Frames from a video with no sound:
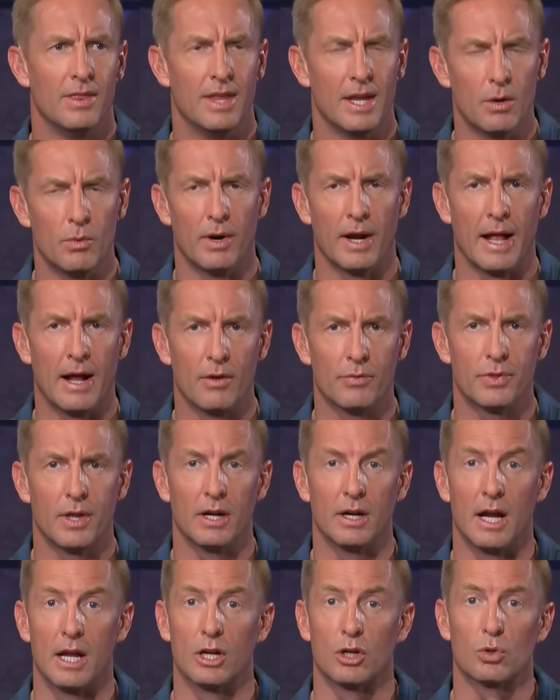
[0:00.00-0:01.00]
They went out
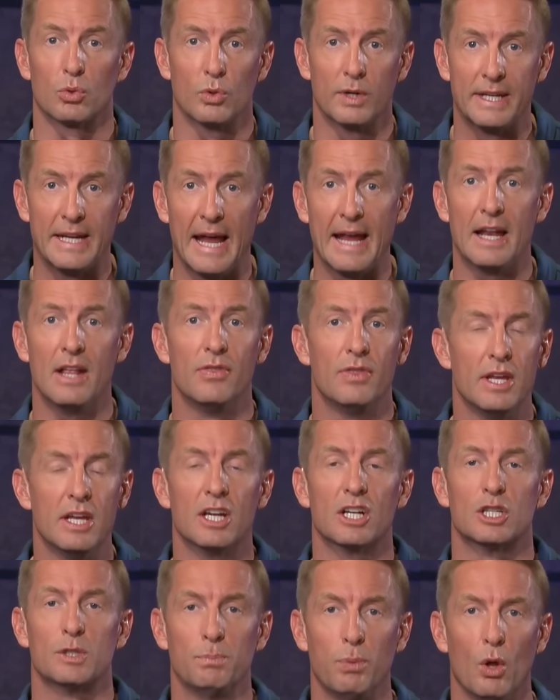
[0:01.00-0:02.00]
there and created
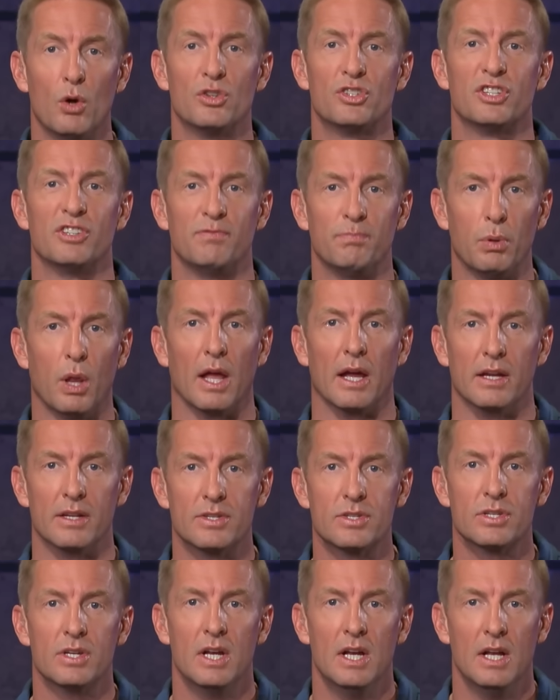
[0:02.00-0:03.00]
the explosive
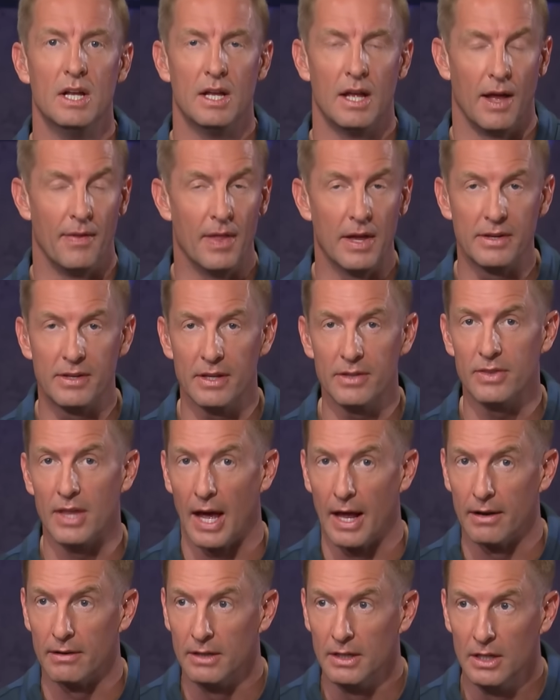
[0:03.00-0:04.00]
plays. And they did
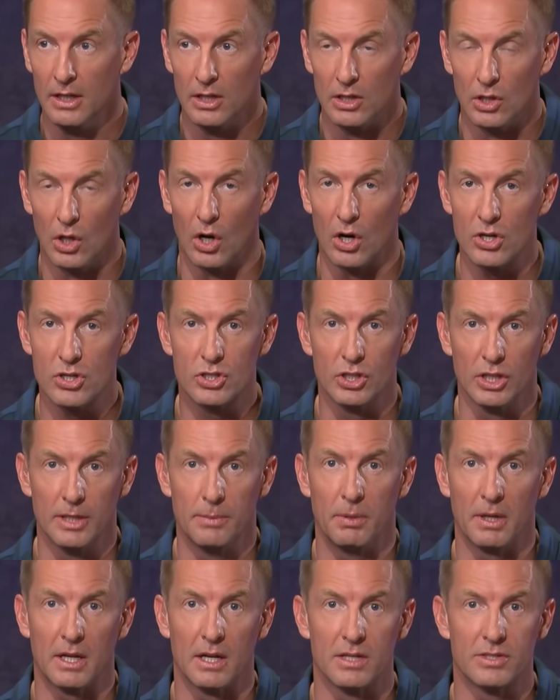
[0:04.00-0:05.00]
that
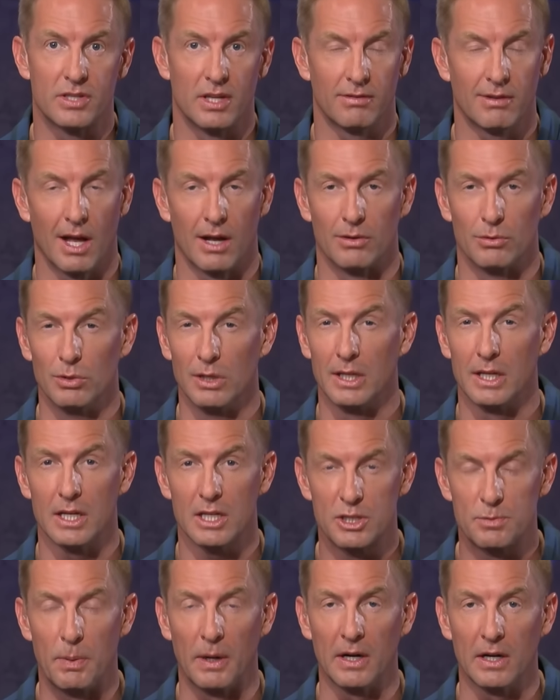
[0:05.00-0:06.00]
largely because they've got a really
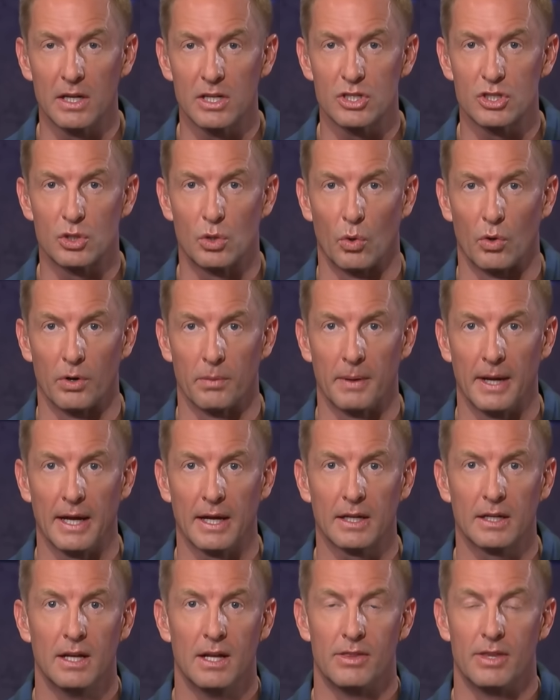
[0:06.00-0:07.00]
experienced
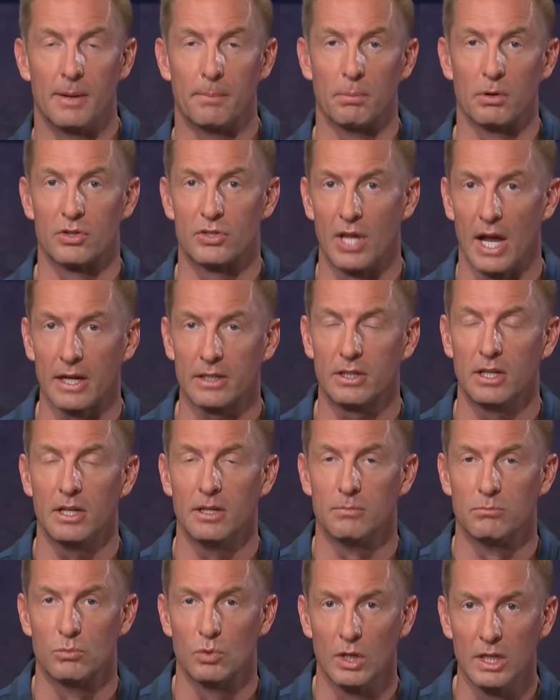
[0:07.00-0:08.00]
quarterback. They
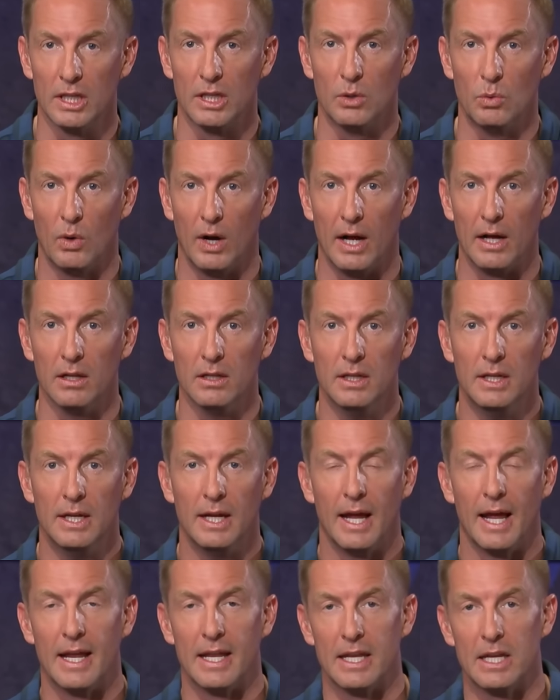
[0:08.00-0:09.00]
protected him really well,
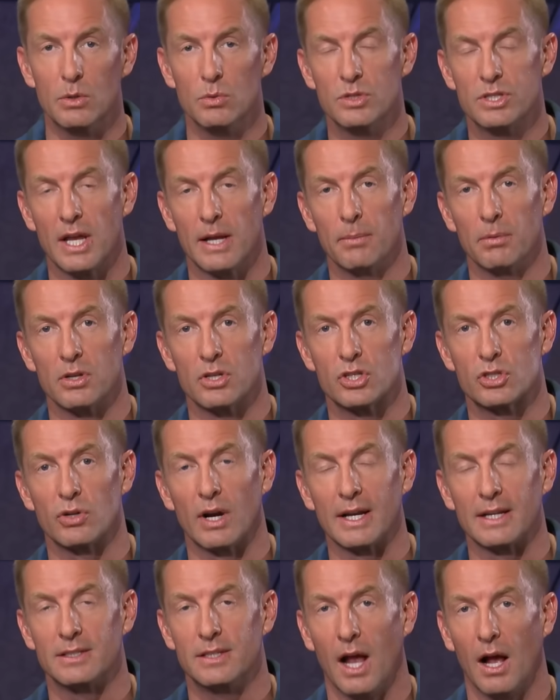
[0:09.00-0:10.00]
and he was able to
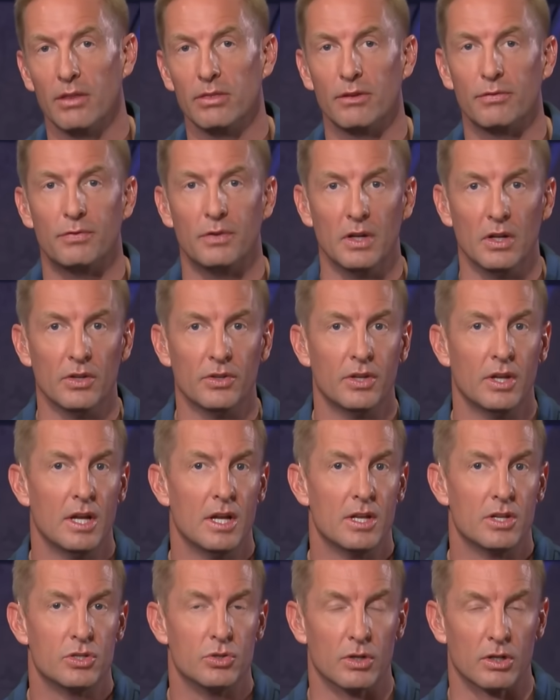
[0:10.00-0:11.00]
strike down the field
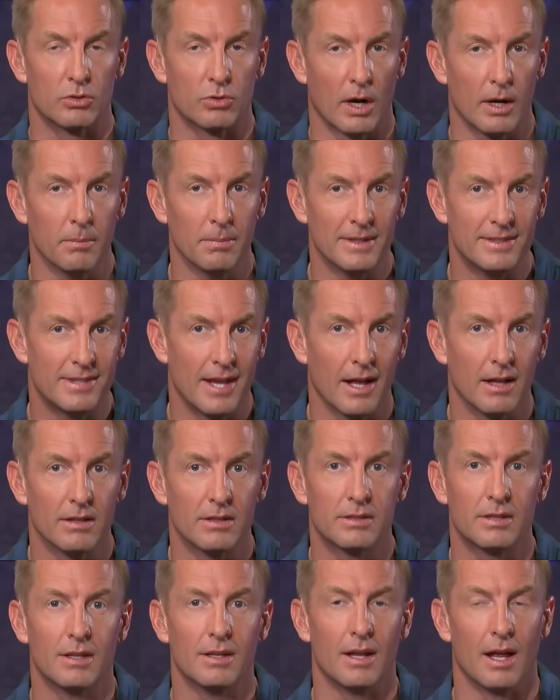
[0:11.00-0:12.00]
to incredibly
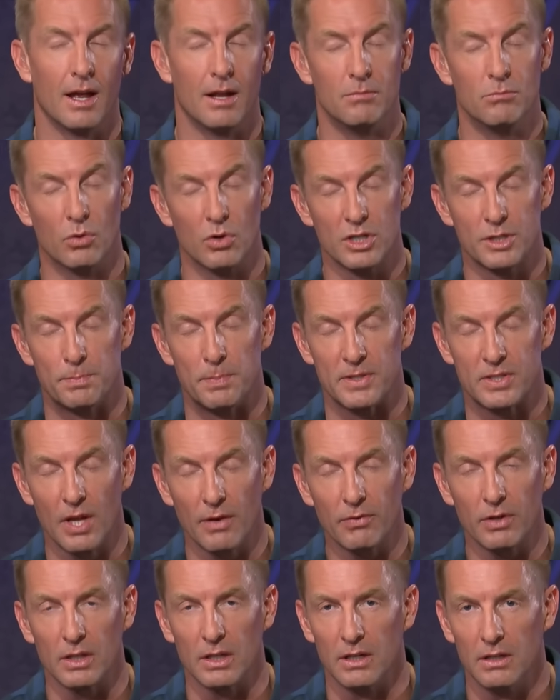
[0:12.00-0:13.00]
talented and more
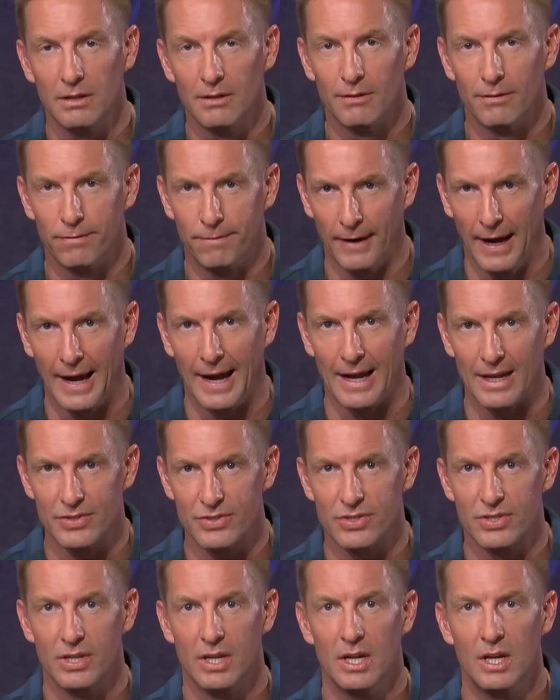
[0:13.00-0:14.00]
specifically,
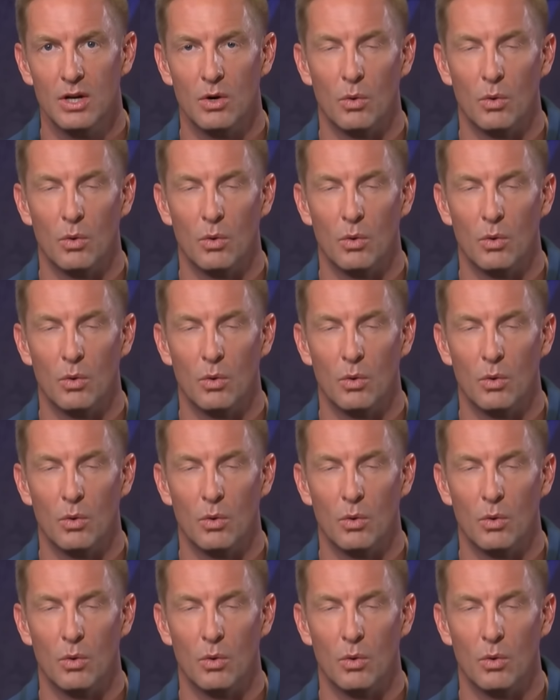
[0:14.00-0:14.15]
fast